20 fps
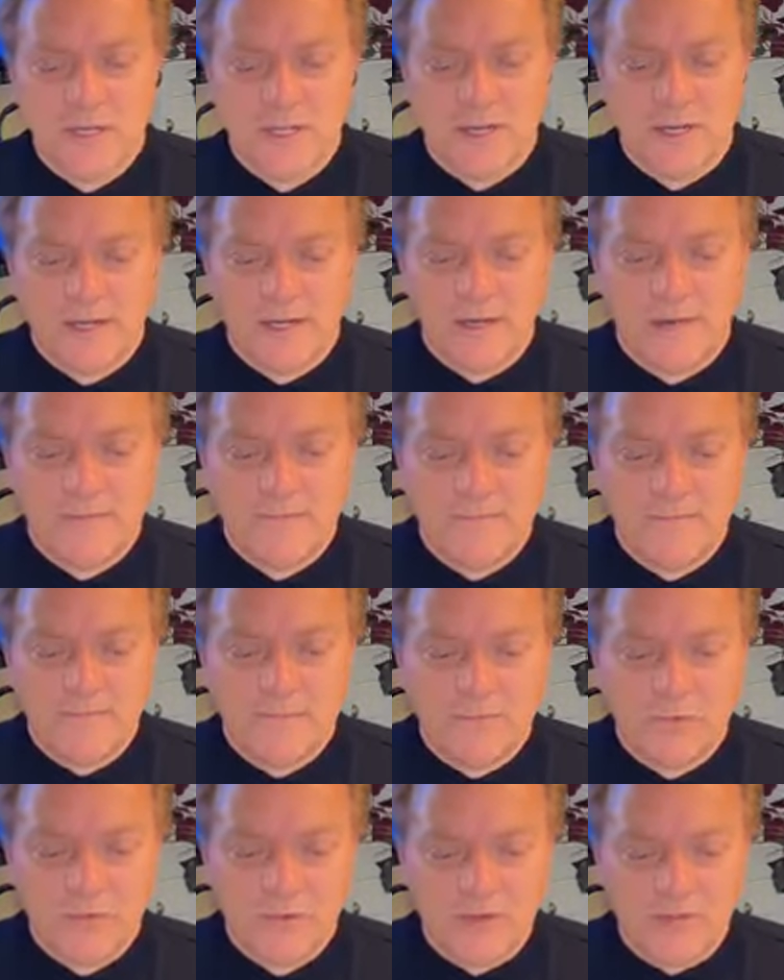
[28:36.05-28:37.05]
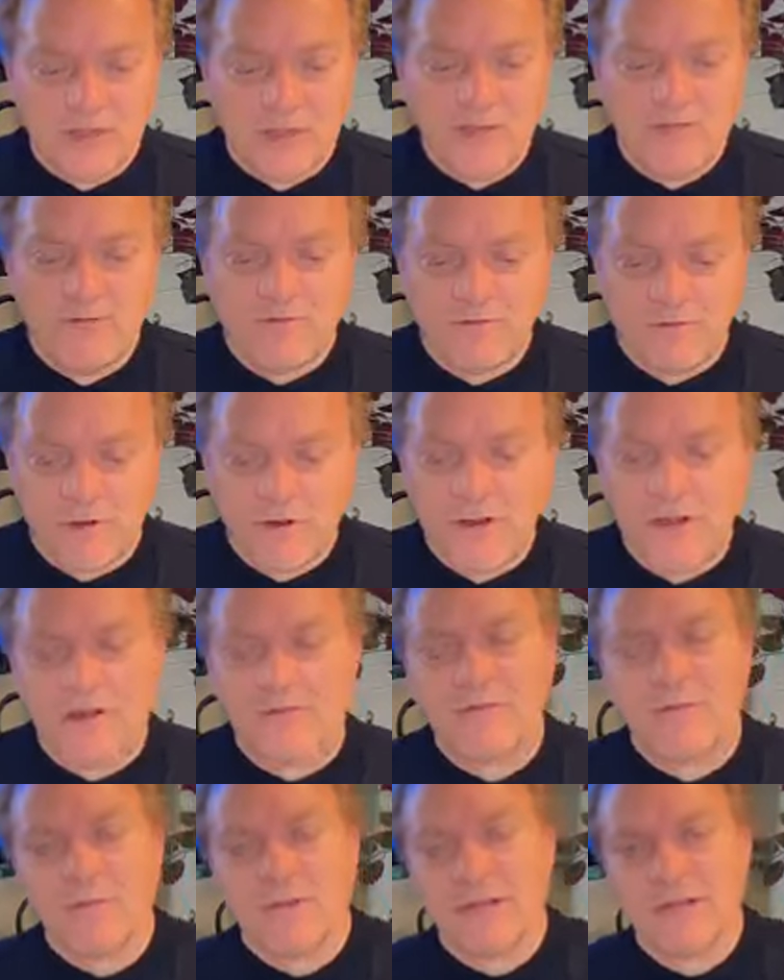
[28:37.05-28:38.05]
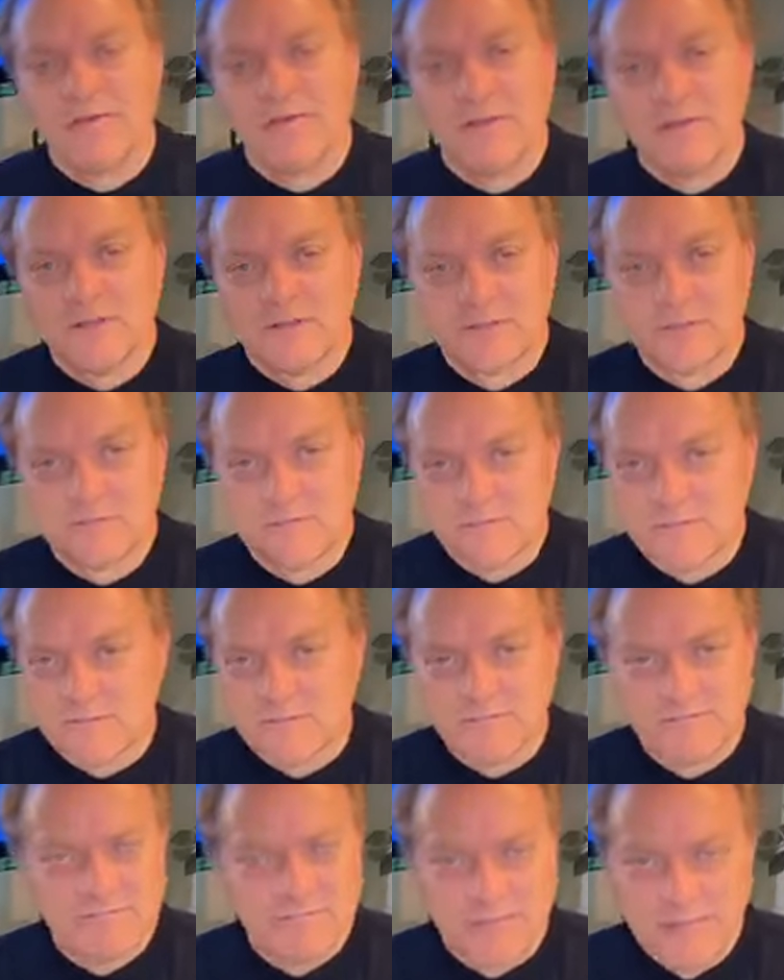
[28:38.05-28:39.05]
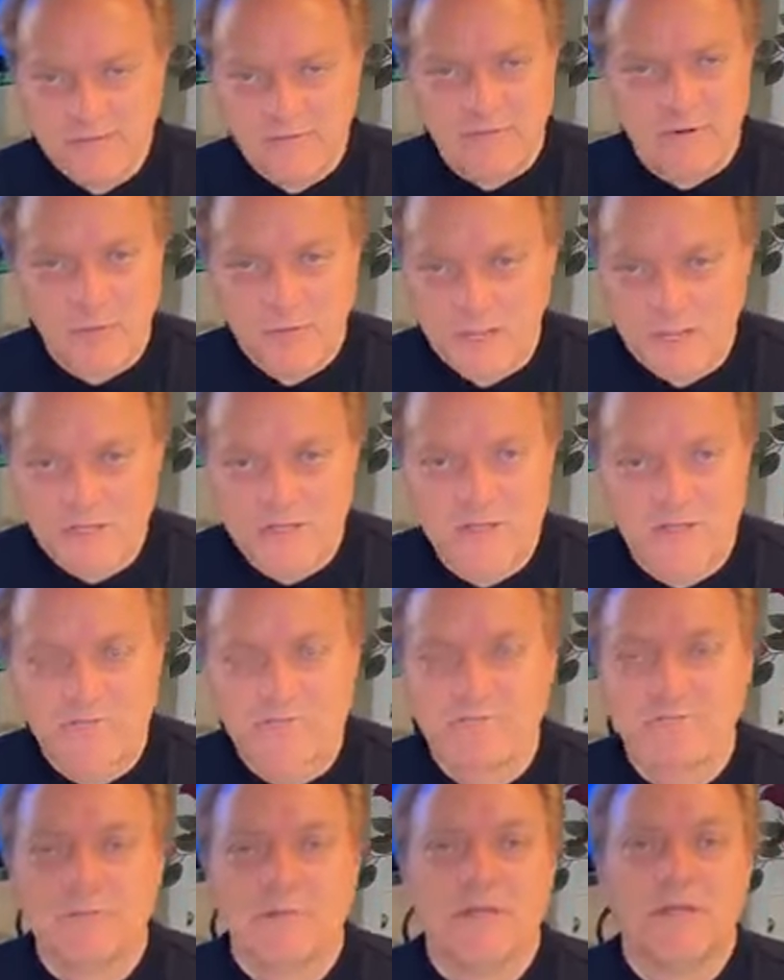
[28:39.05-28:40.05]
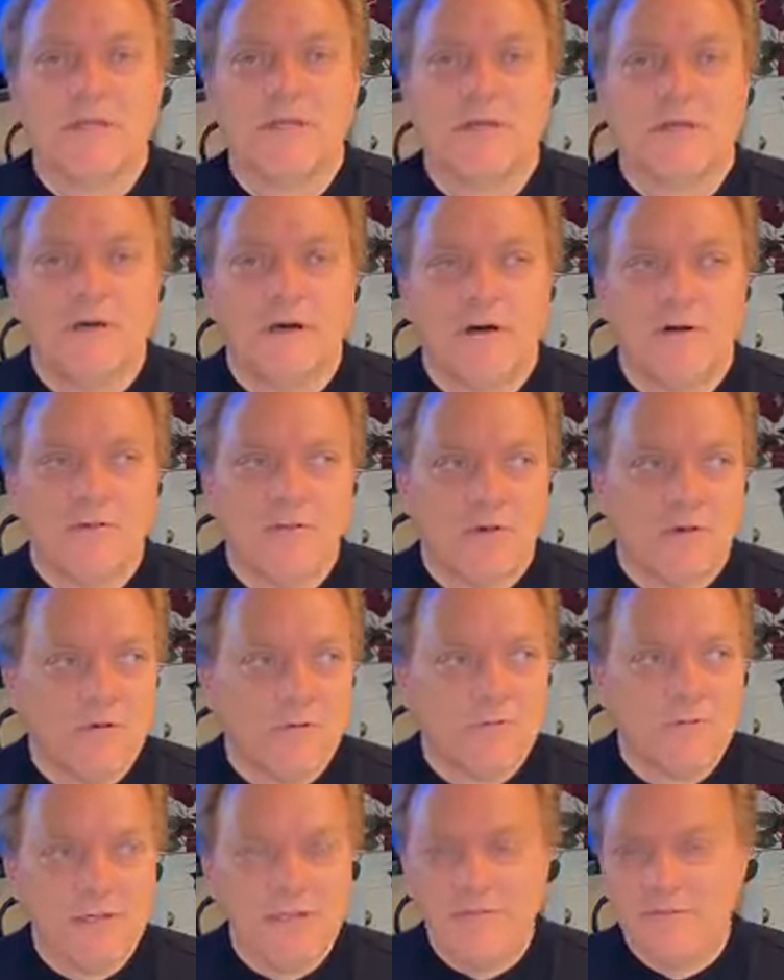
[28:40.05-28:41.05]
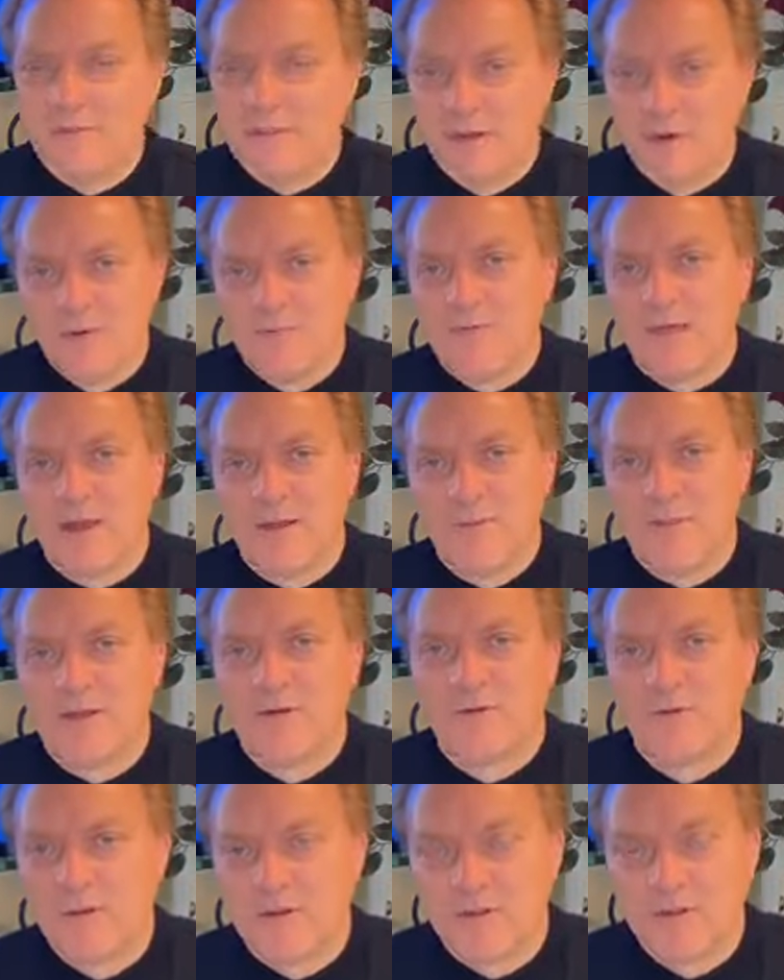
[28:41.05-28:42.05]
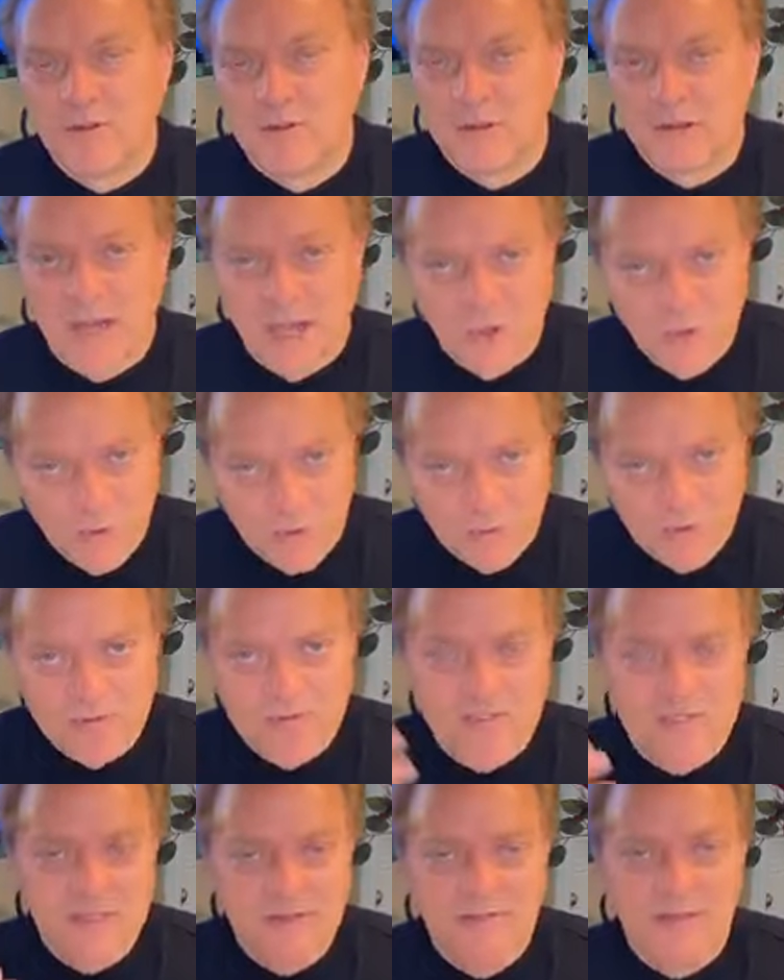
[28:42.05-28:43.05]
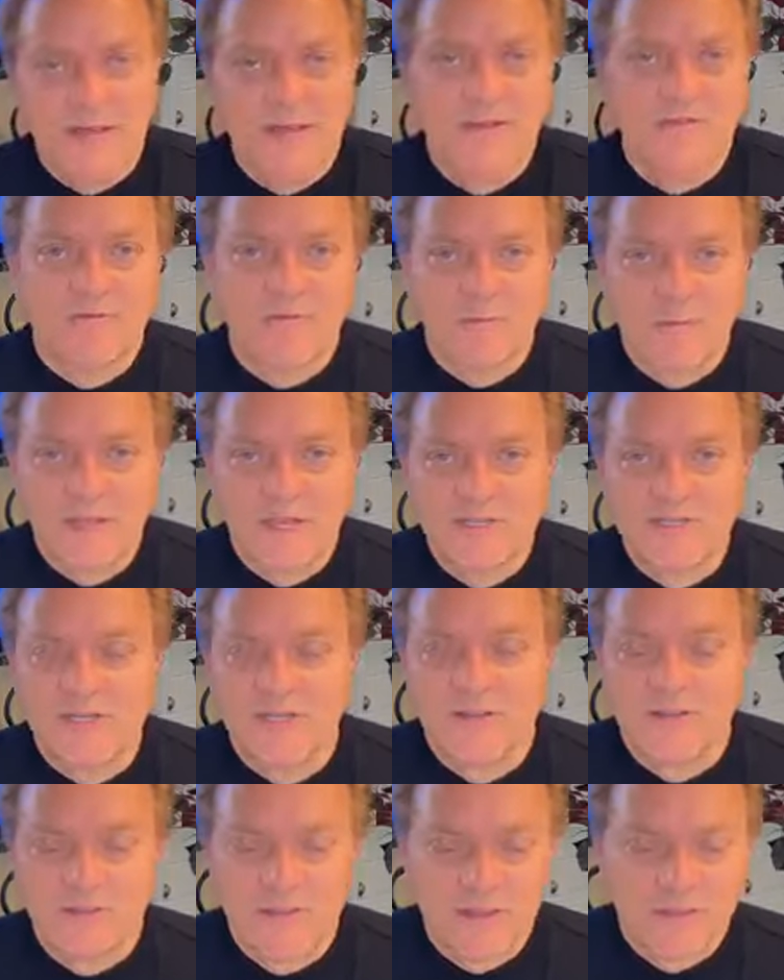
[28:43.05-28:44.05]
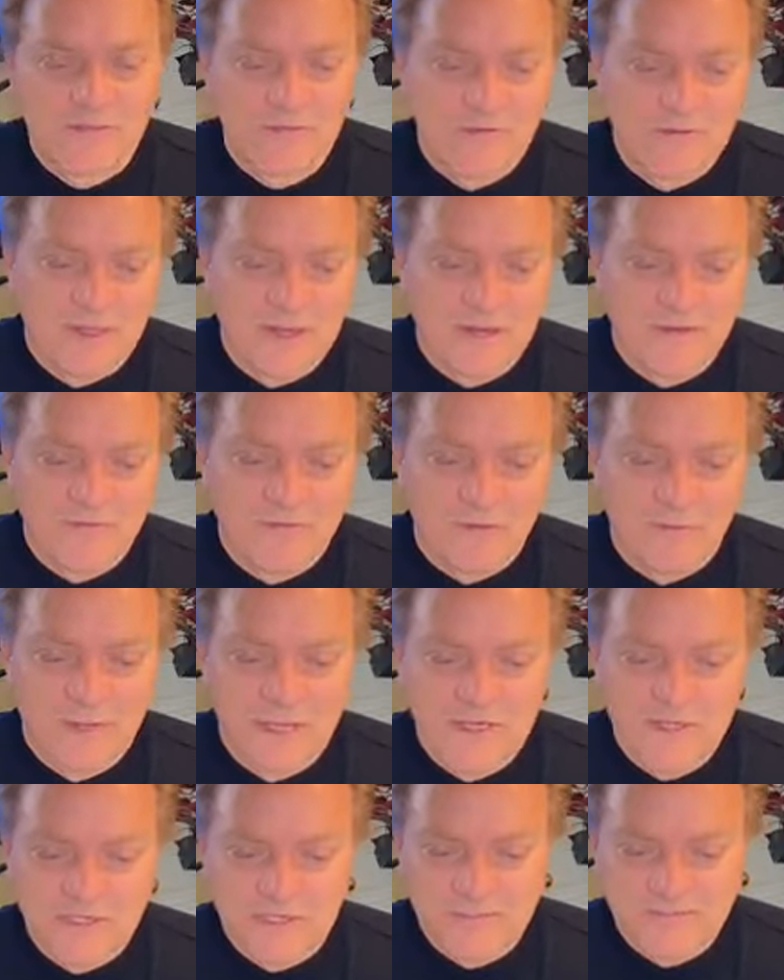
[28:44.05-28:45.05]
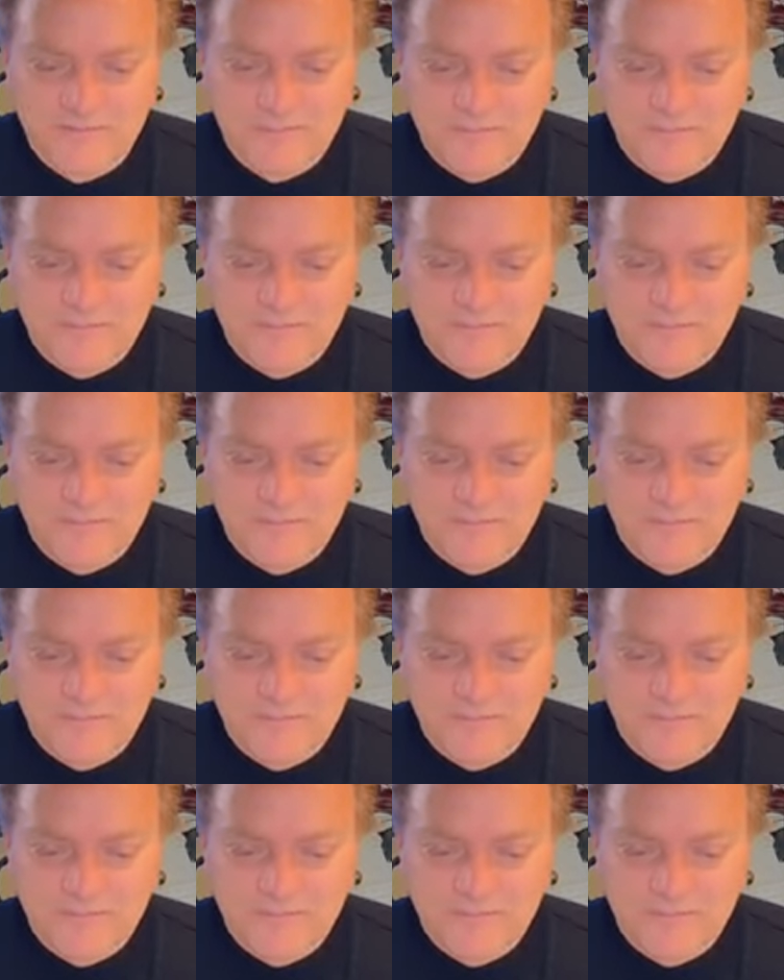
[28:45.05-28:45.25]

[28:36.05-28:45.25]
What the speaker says: We're thankful for our government giving us information, although even there we've got to be critical in how we receive that information and think through that information.